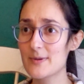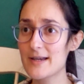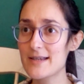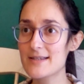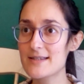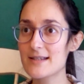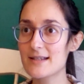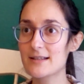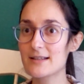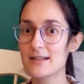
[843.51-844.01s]

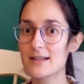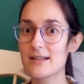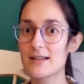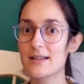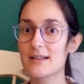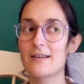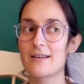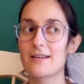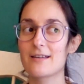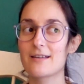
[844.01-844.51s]
basically,
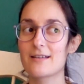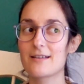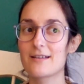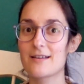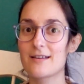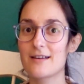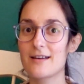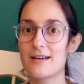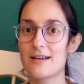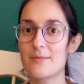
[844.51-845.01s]

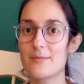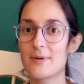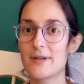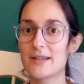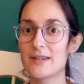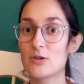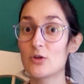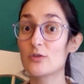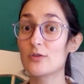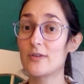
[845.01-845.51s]

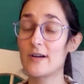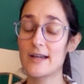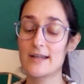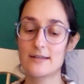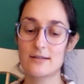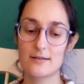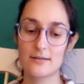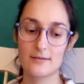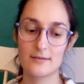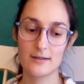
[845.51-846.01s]
but not
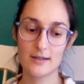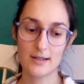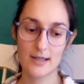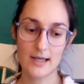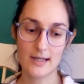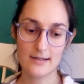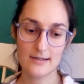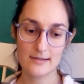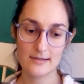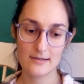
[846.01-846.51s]
fight
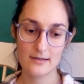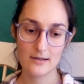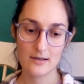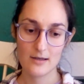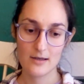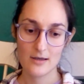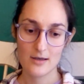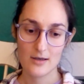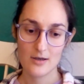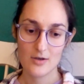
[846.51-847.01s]
against.
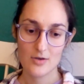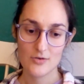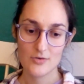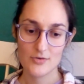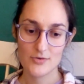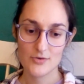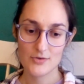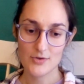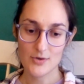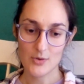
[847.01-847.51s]

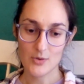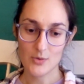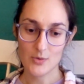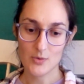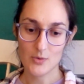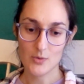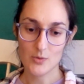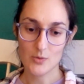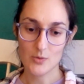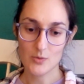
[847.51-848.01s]

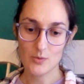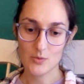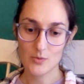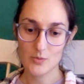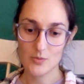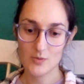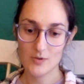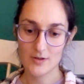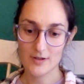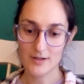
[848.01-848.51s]

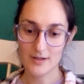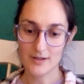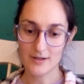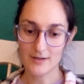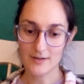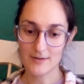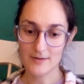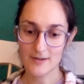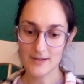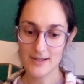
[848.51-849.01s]
So
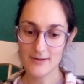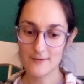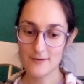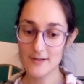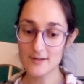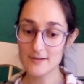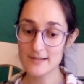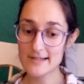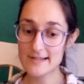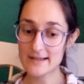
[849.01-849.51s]
it
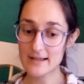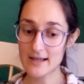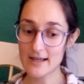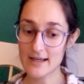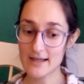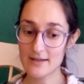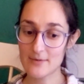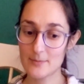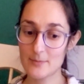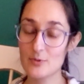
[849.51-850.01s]
feels
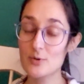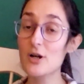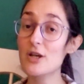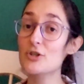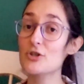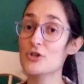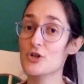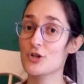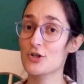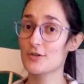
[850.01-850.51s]
like
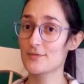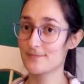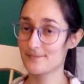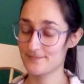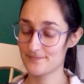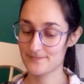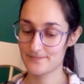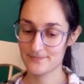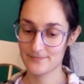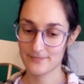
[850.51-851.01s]
pressure.
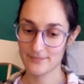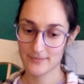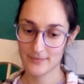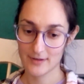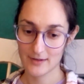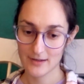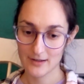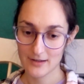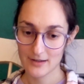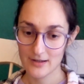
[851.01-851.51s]

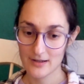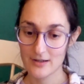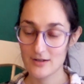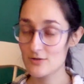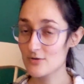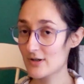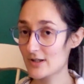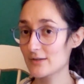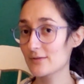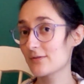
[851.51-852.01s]

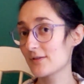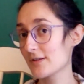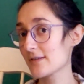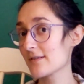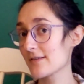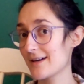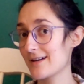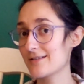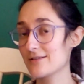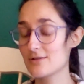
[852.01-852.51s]
You can feel
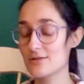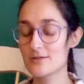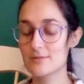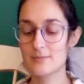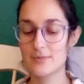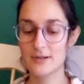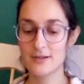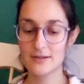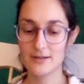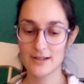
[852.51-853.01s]
that during
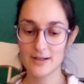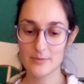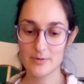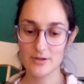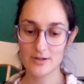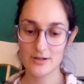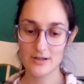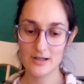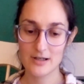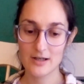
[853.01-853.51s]

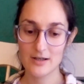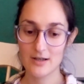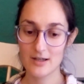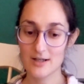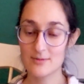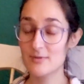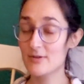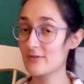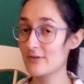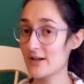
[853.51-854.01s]
labor.
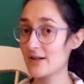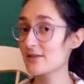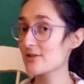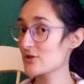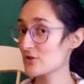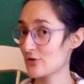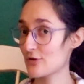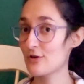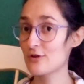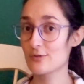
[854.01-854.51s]
Can be very
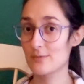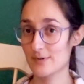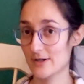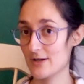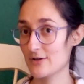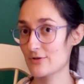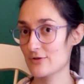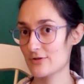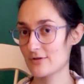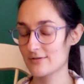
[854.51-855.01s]
strong
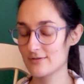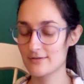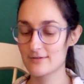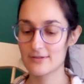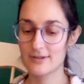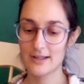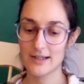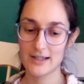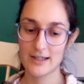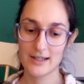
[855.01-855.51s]
pressure.
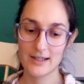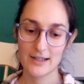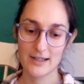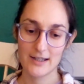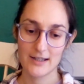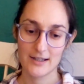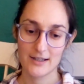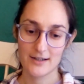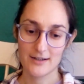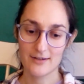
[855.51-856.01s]

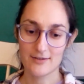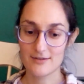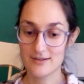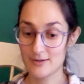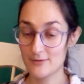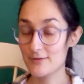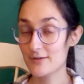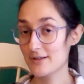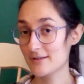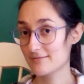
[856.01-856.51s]

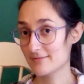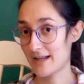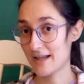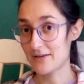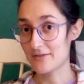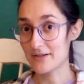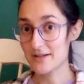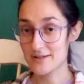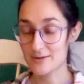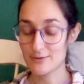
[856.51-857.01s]
Different
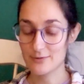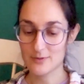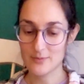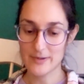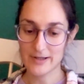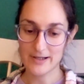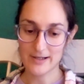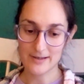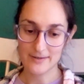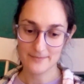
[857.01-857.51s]
areas of your
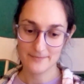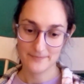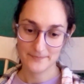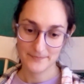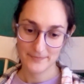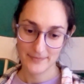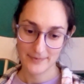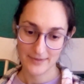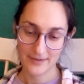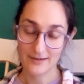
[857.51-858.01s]
body,
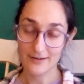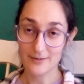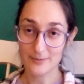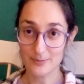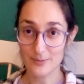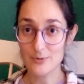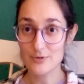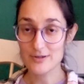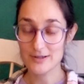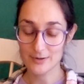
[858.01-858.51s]
and
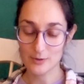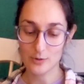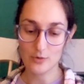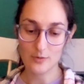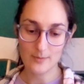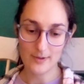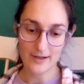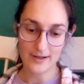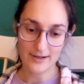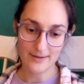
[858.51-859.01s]
mostly lower
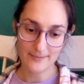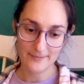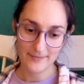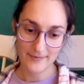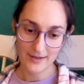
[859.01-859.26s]
body.